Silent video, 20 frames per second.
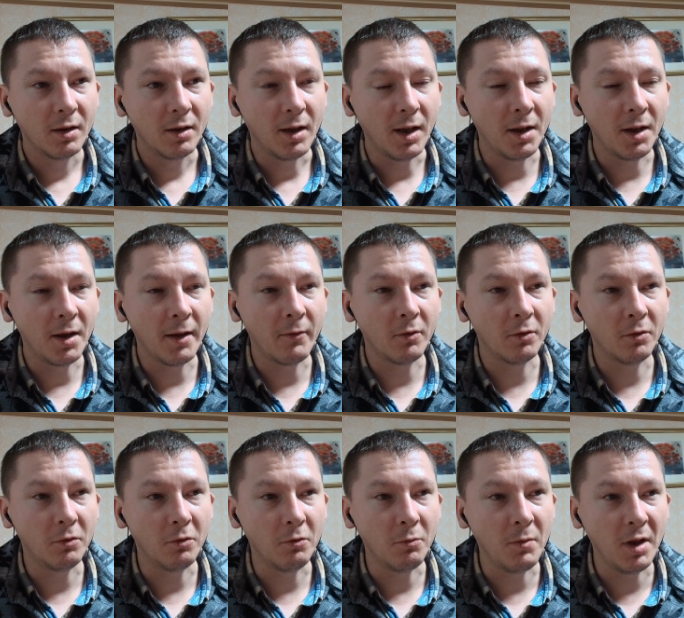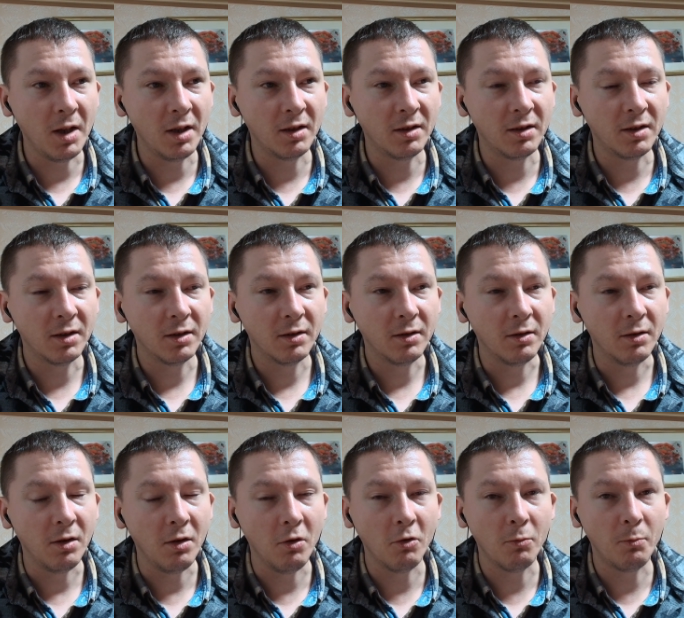and I want to meet
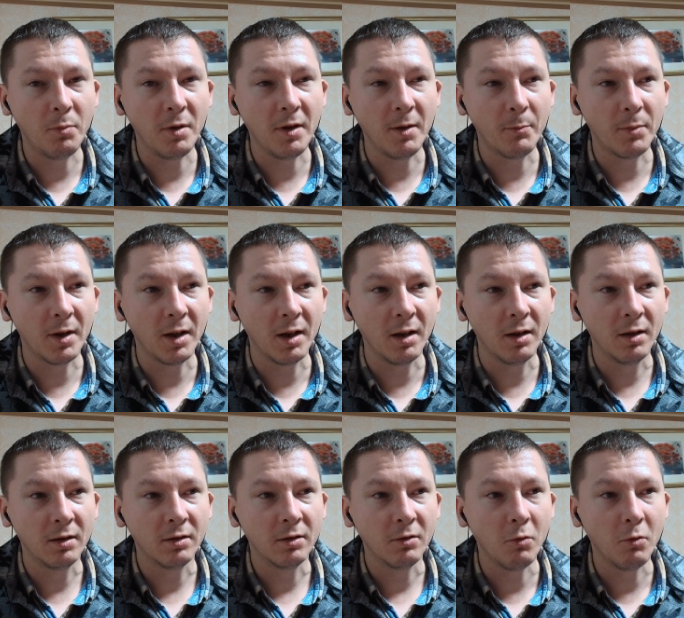new people